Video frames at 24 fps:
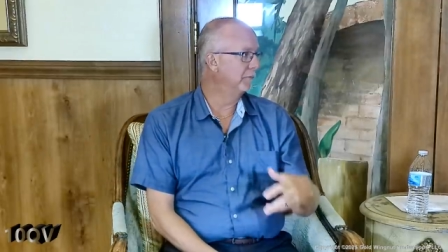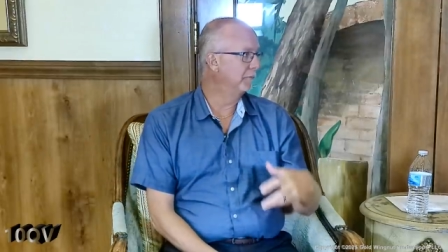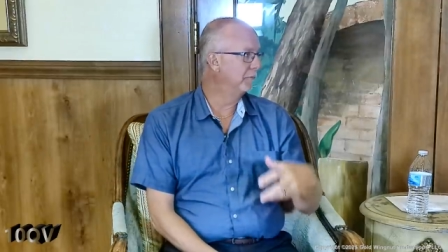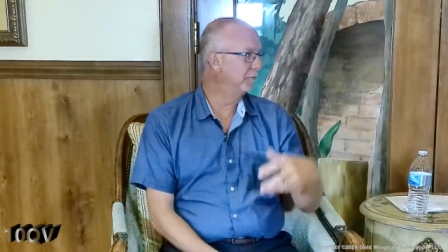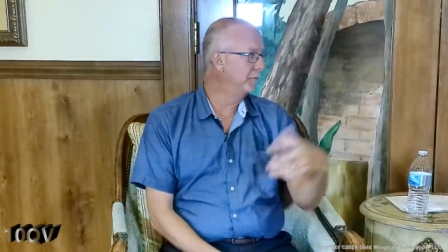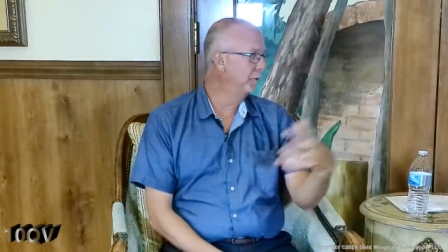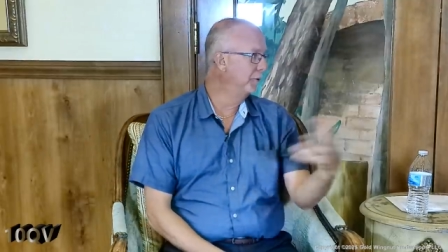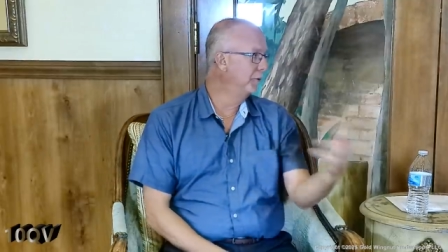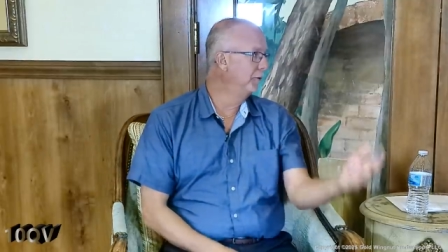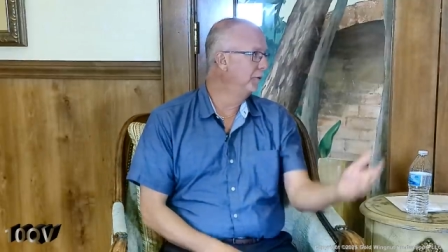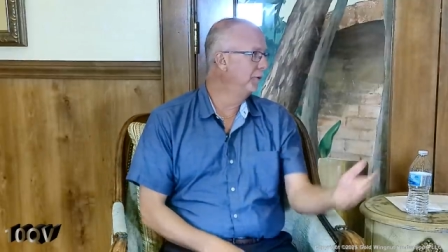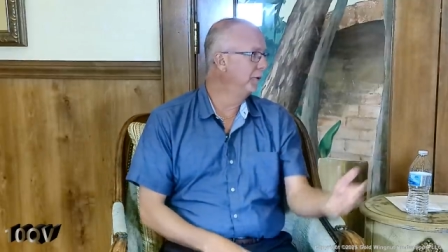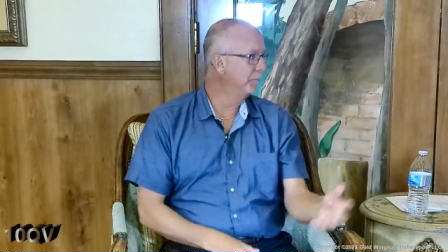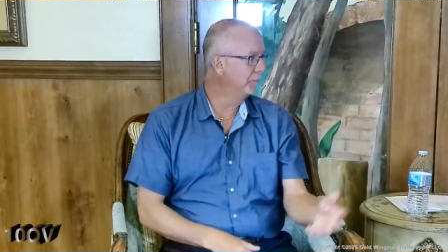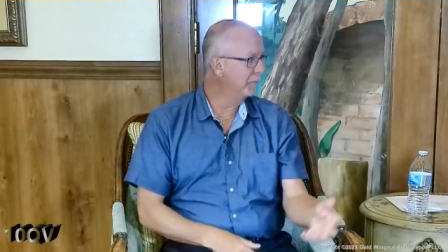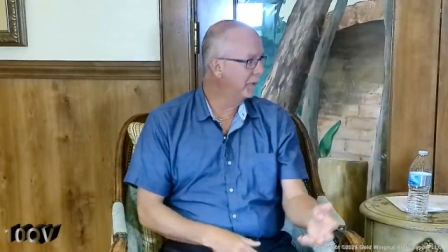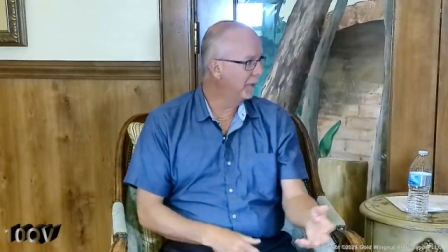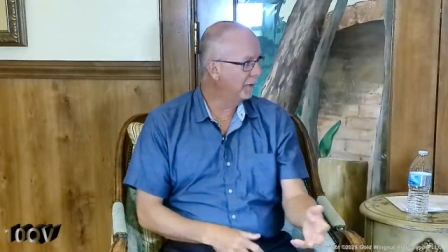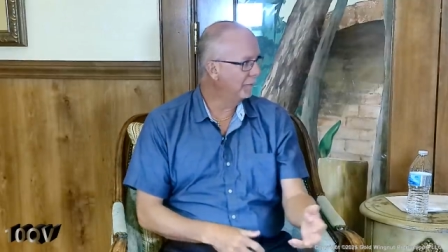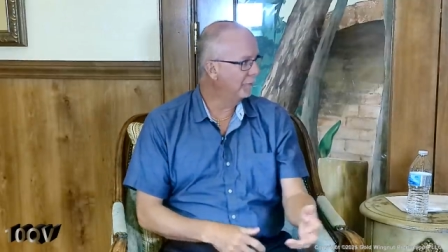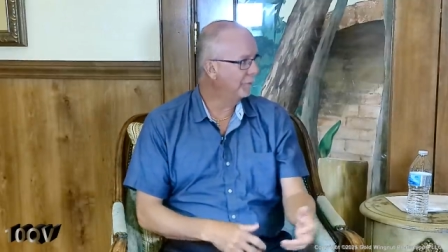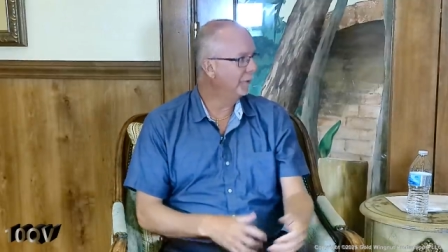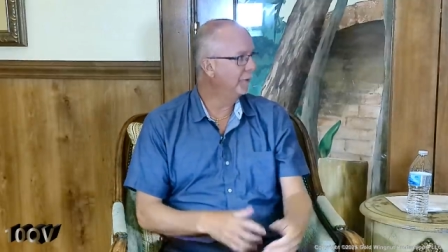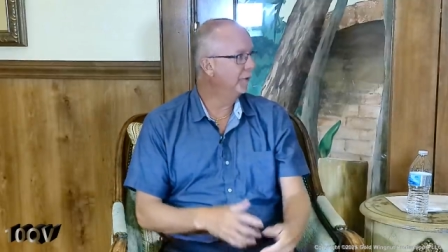food and
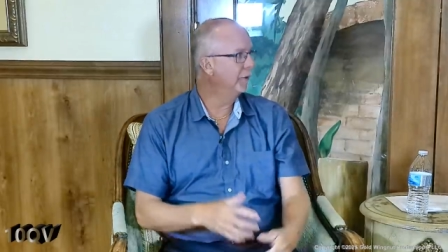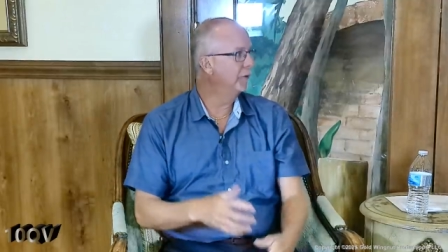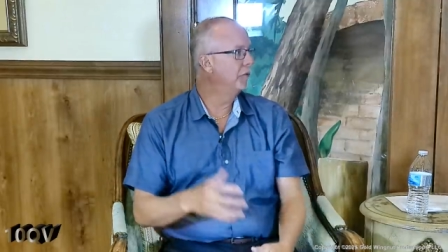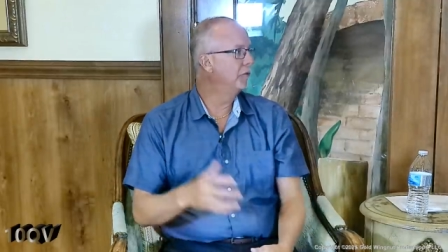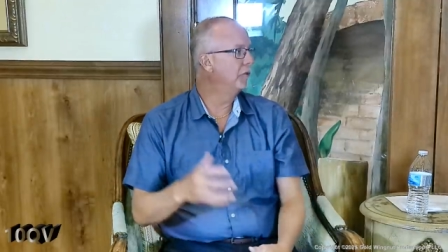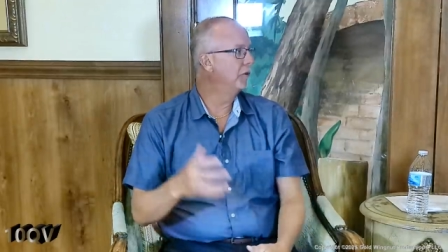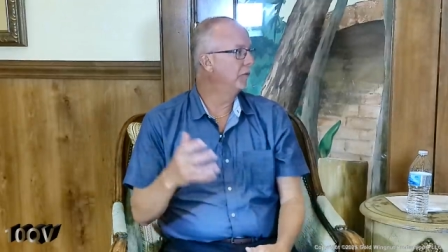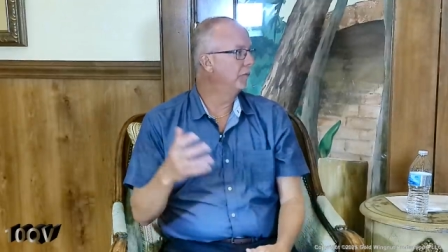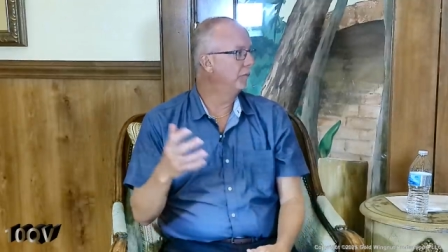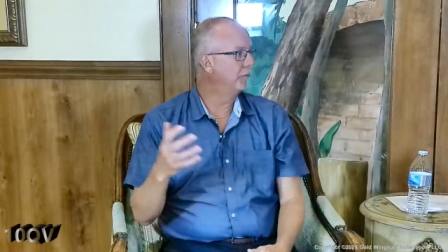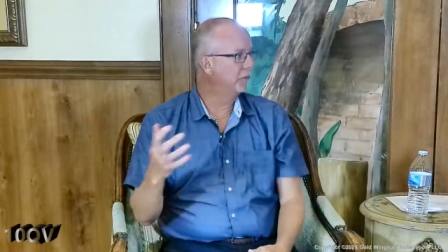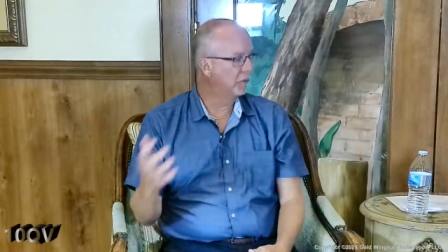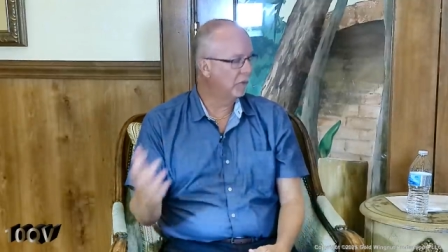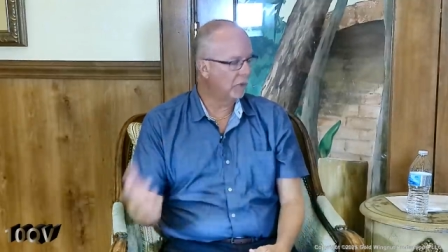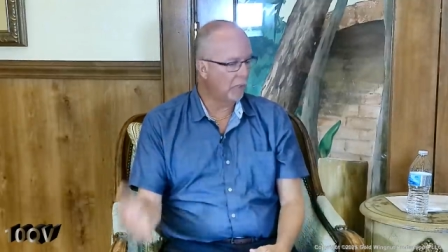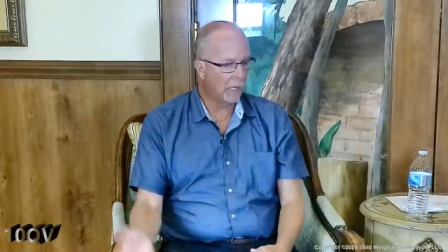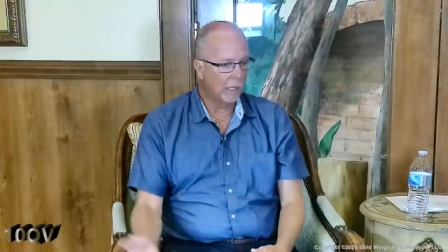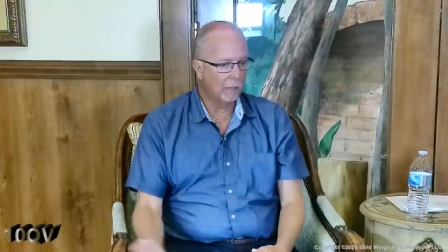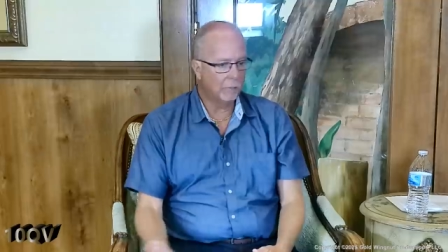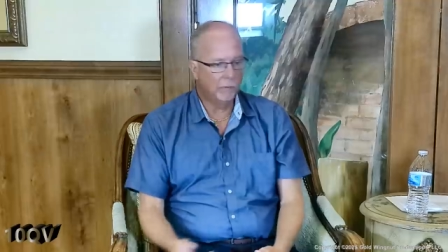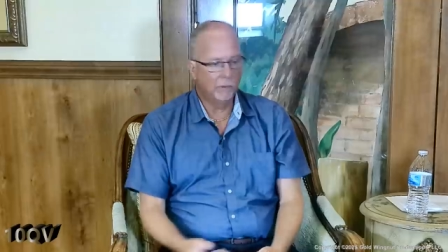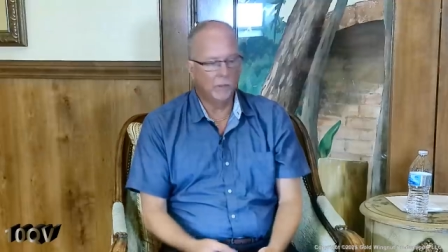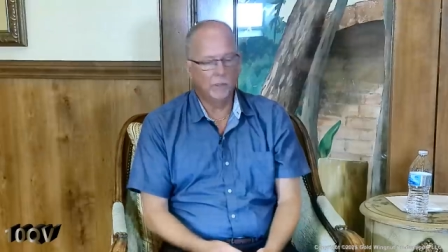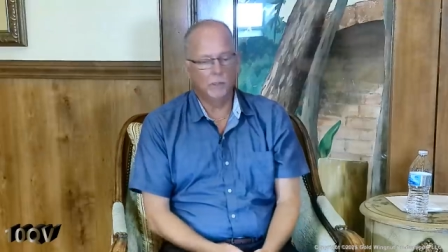beverage and
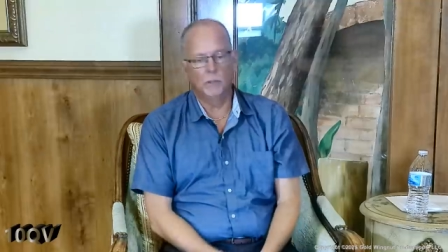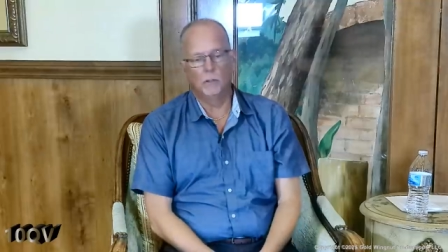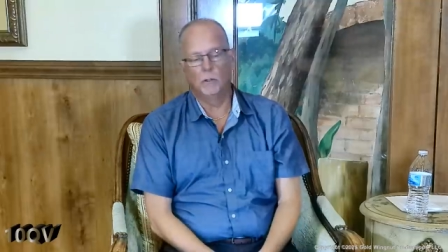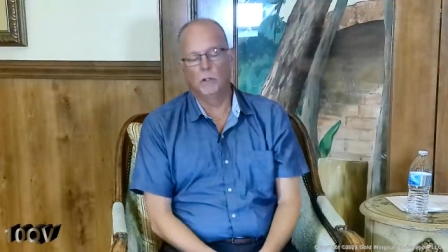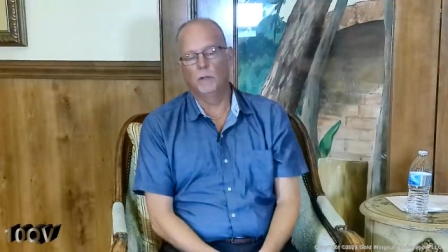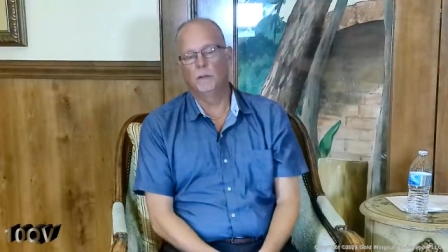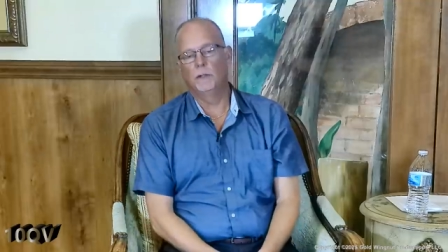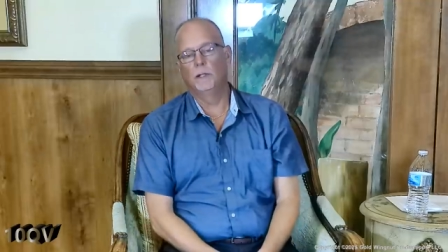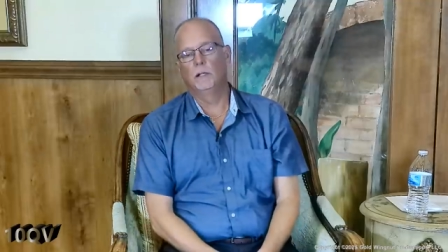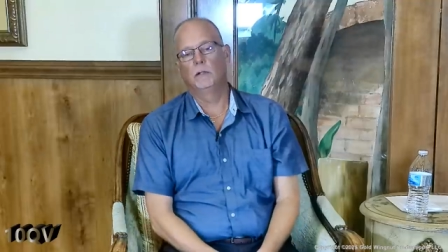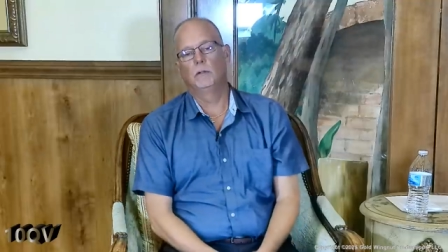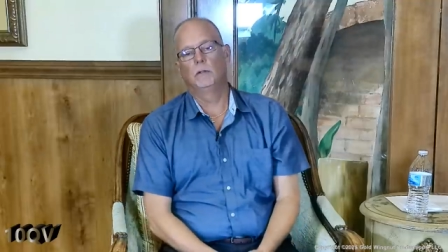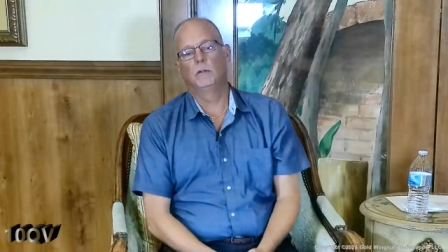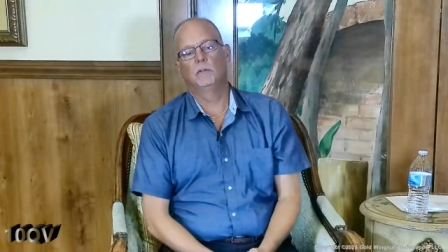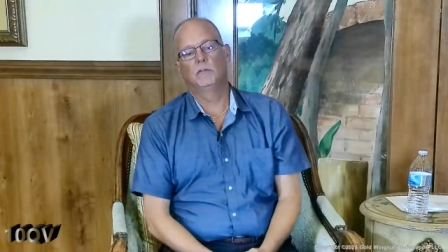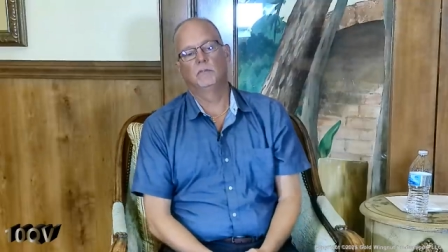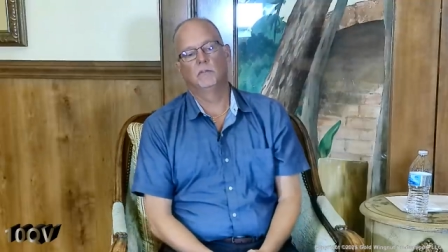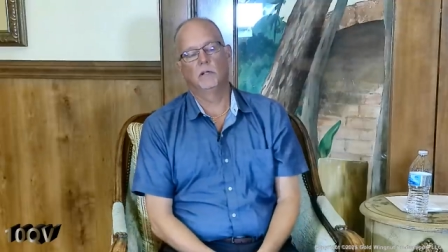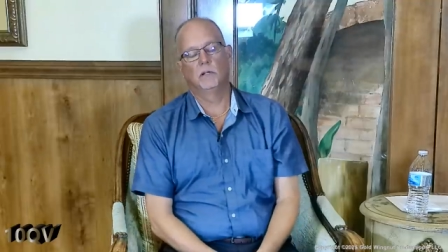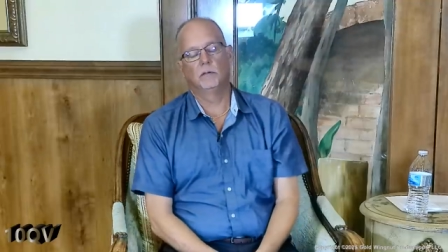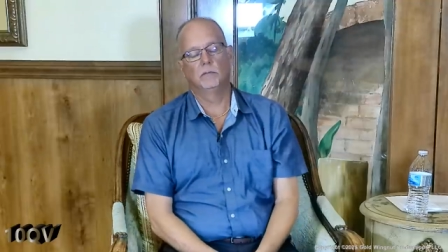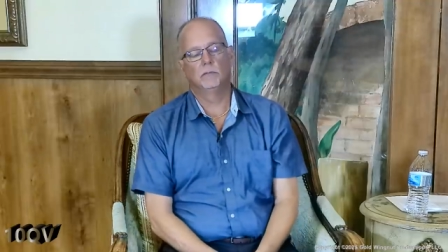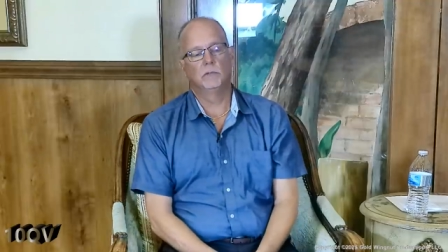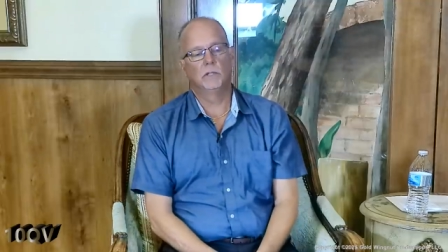shopping and all that good
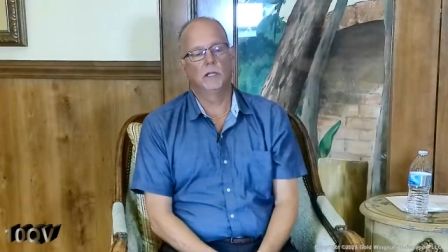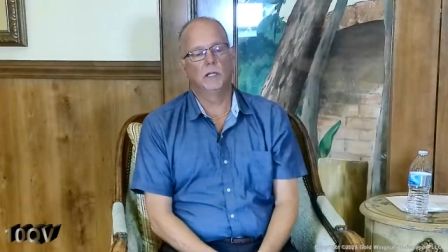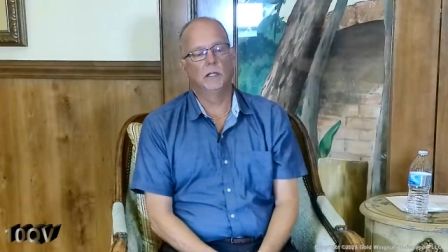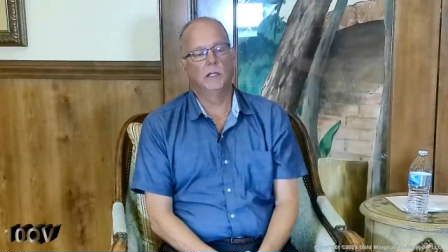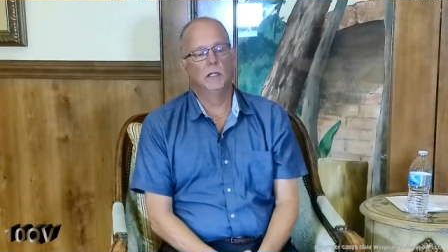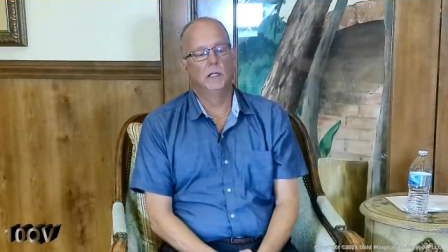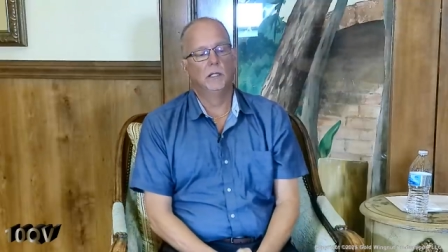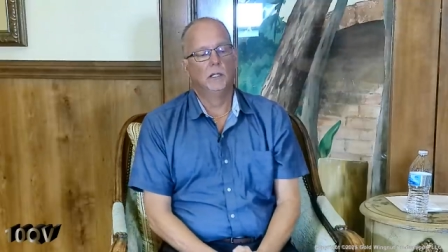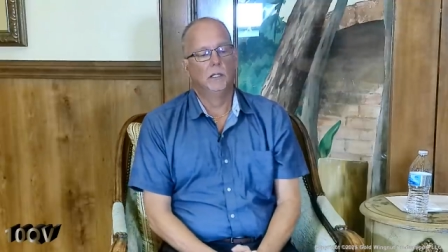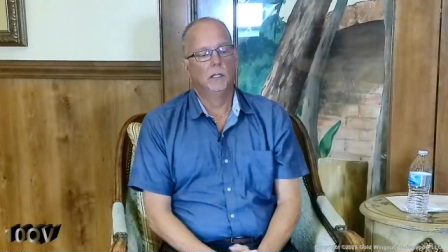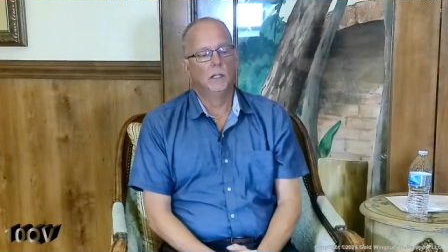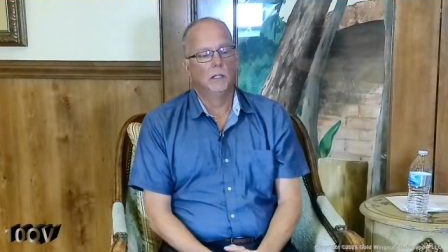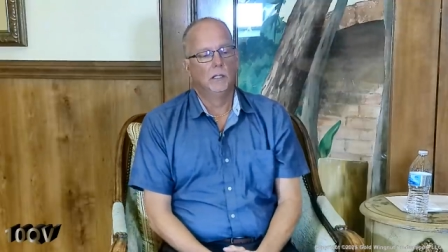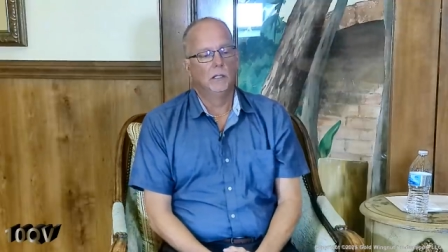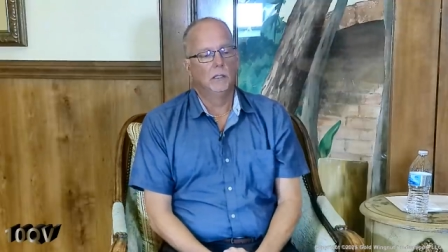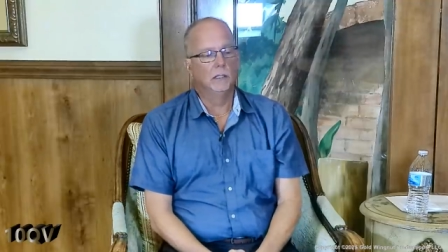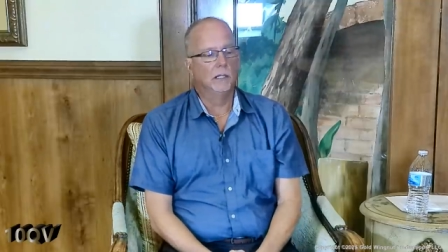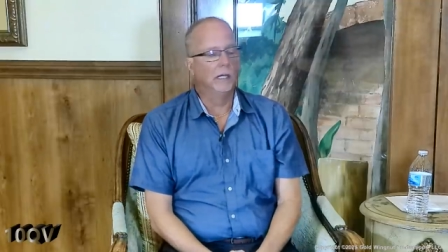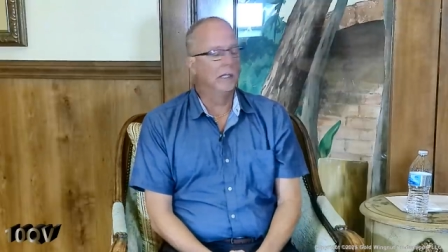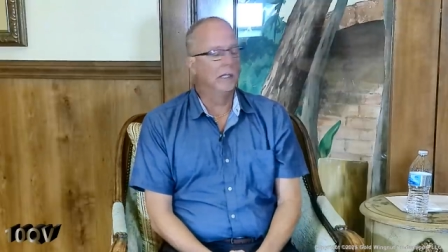stuff that